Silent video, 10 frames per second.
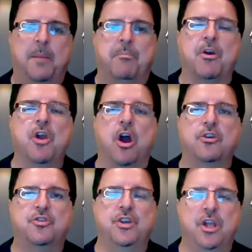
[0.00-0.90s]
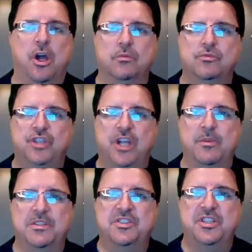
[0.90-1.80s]
Bernard Tourillon,
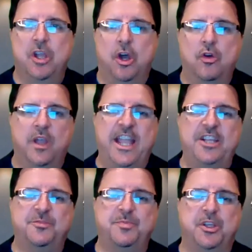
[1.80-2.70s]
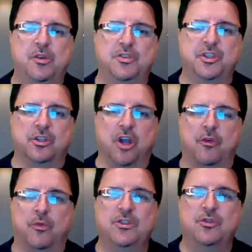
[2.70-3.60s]
Chairman CEO, HPQ
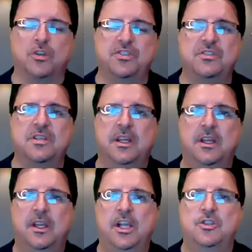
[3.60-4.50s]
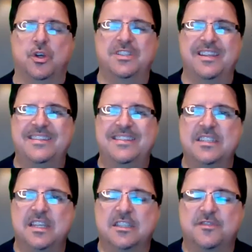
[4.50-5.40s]
Silicon Resources, trades on the
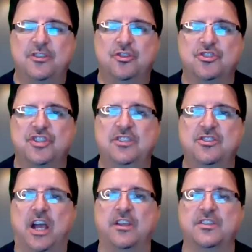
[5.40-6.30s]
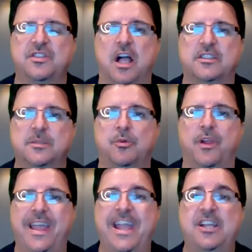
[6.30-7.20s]
TSX Venture Exchange under the stock
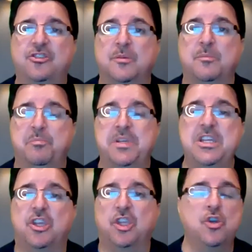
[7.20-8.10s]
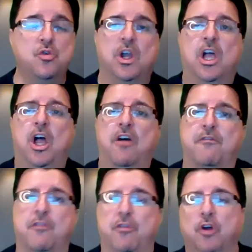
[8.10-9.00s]
symbol HPQ
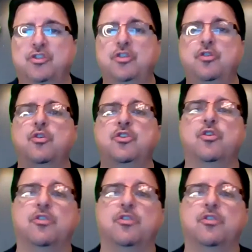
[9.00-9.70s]
for those of you who are new